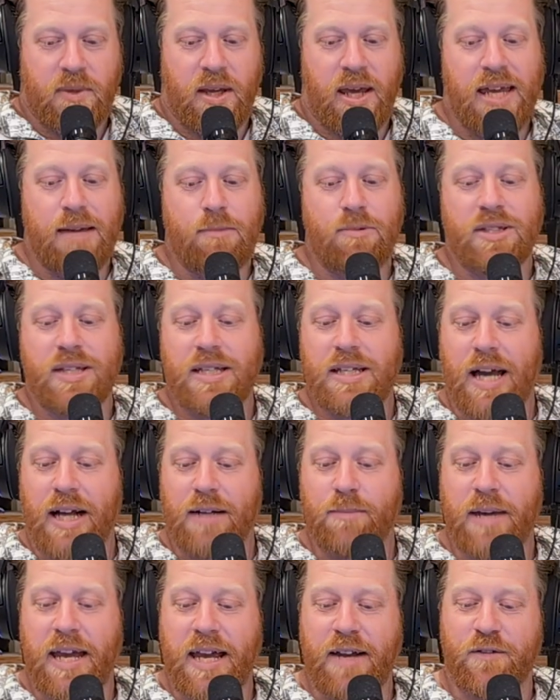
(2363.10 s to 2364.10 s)
He was a
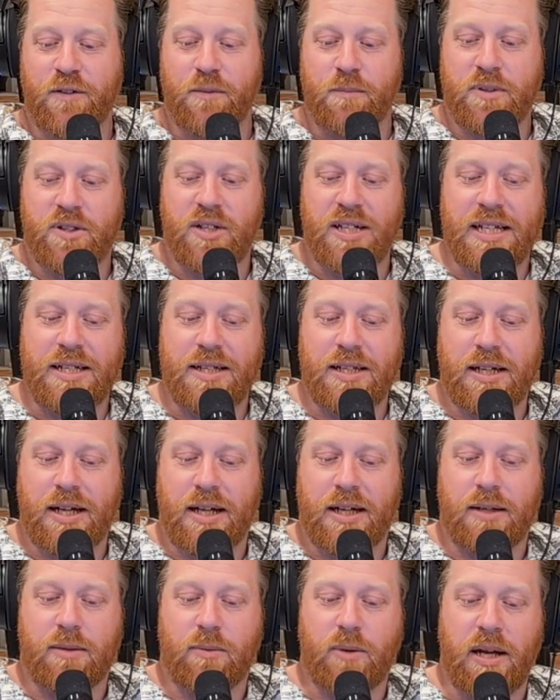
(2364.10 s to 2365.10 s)
young man from
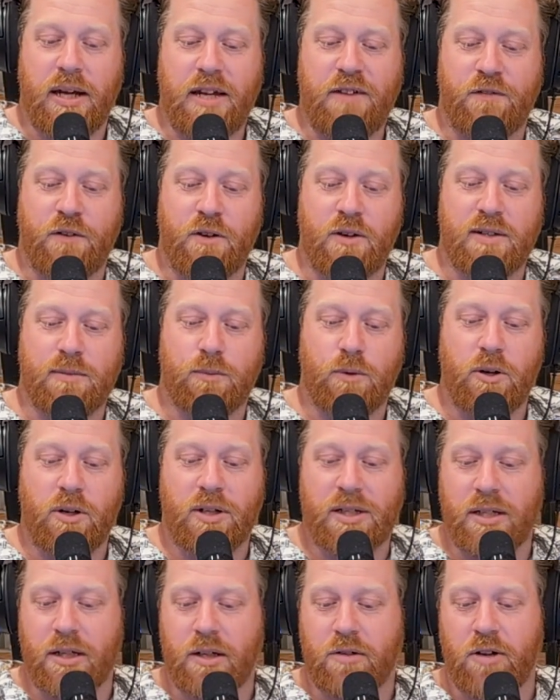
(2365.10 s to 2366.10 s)
Tunisia, where he first
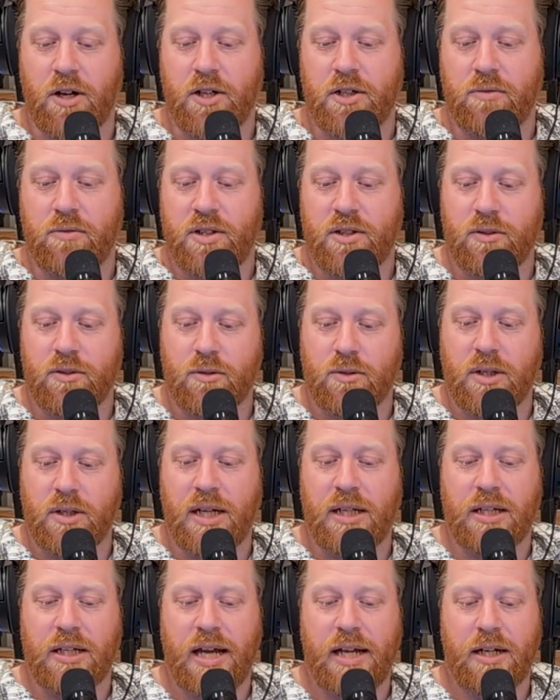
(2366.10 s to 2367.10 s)
worked in a grocery store
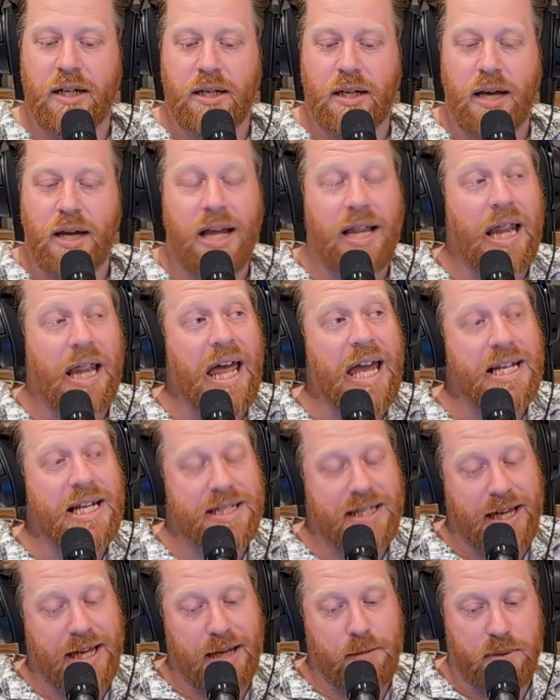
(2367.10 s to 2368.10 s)
and later a
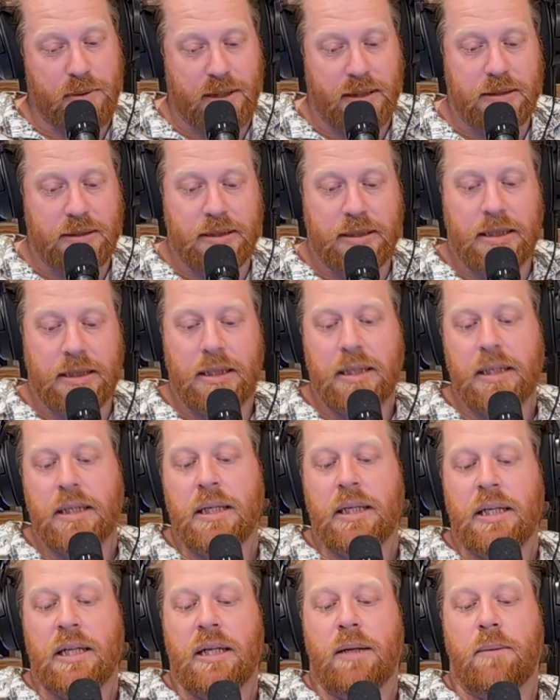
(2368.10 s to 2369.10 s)
landscaper,
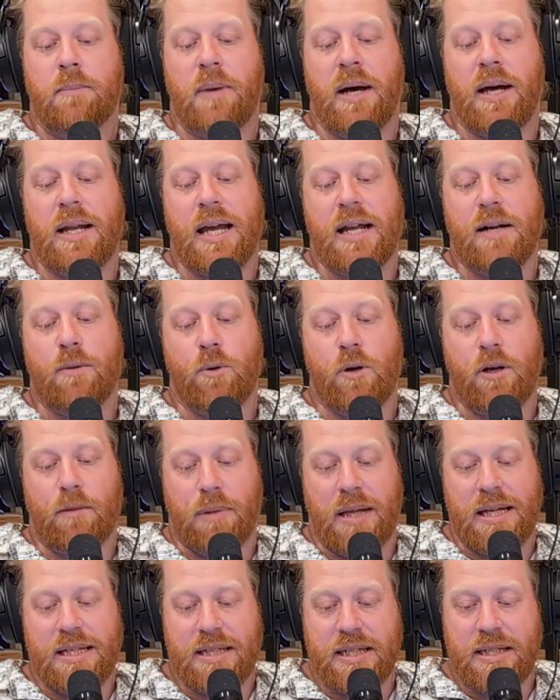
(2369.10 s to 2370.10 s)
but had a
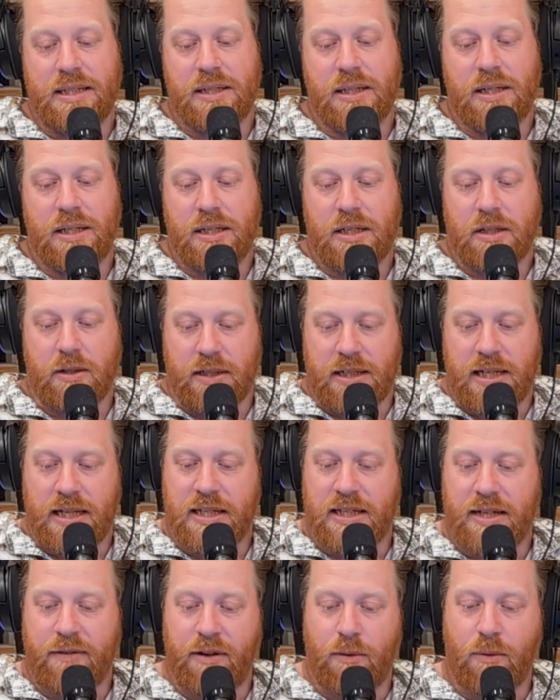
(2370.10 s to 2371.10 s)
workplace incident in
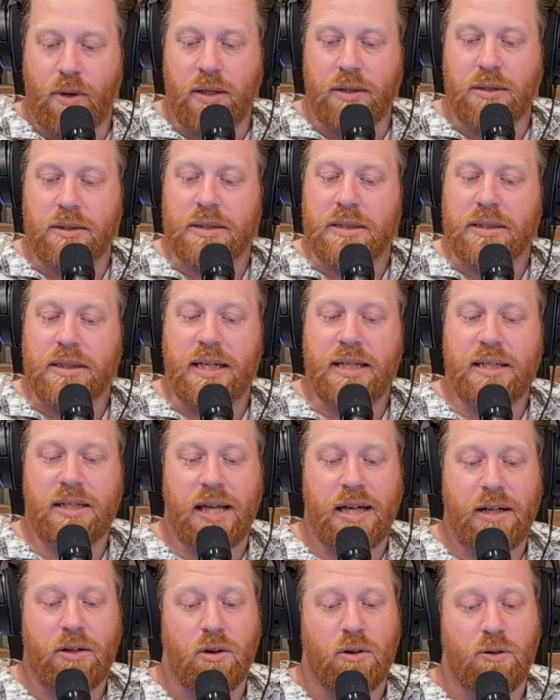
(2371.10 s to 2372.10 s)
1971. His
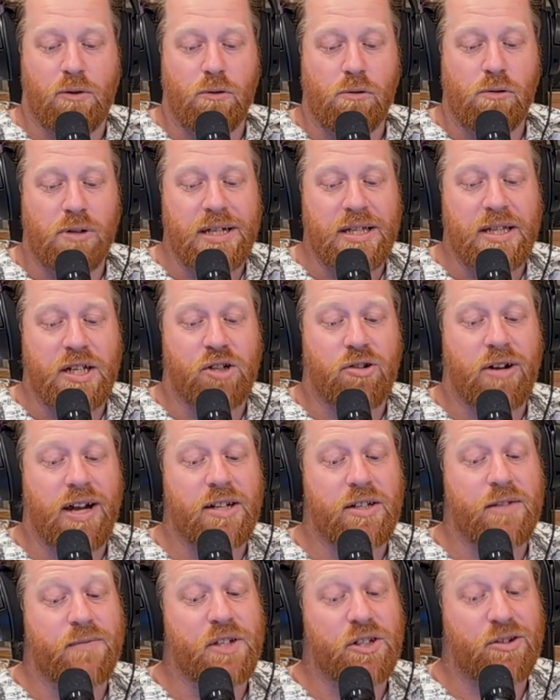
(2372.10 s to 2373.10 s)
leg got caught in the
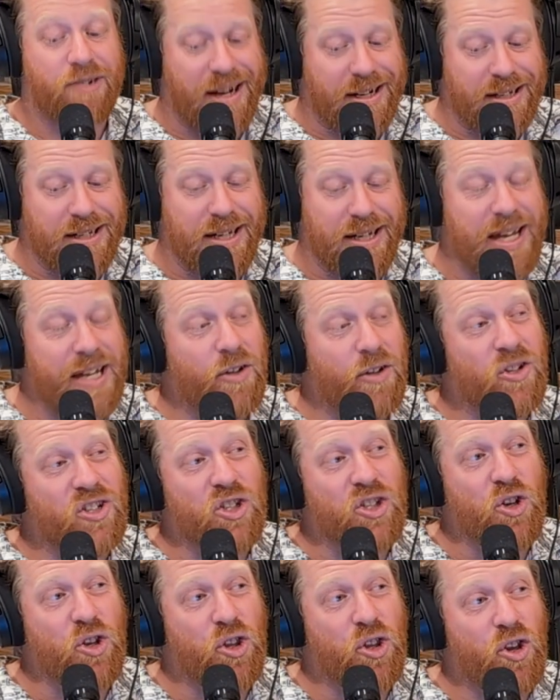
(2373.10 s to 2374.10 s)
tracks of a tractor and
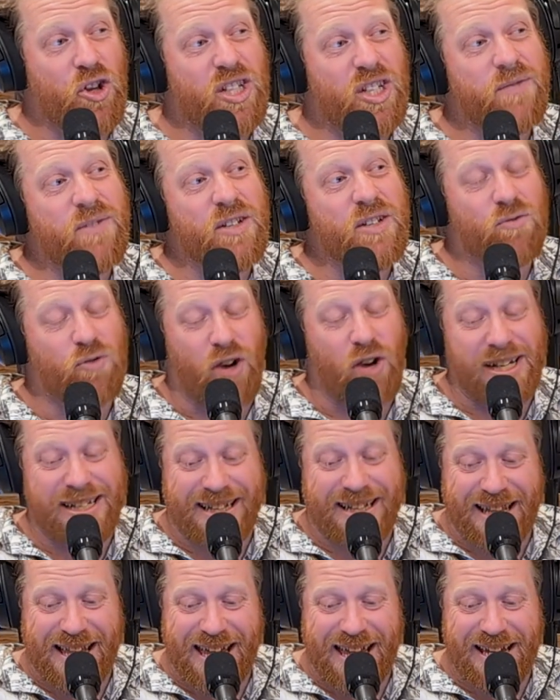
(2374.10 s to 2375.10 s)
lost 2/3 of his
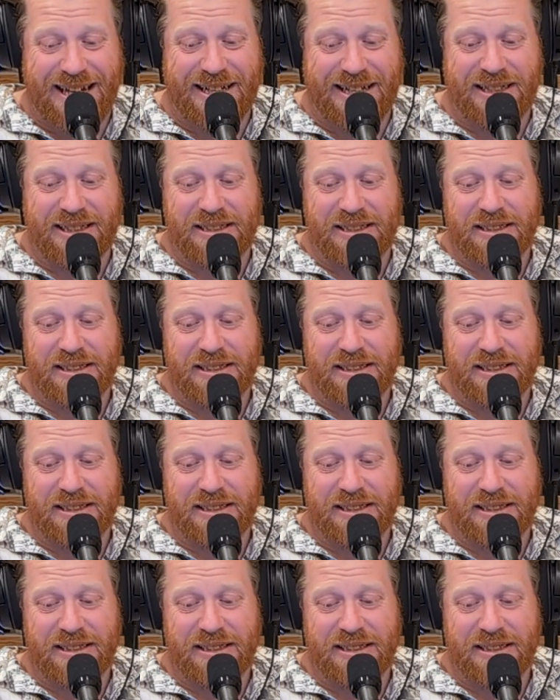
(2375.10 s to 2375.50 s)
right leg.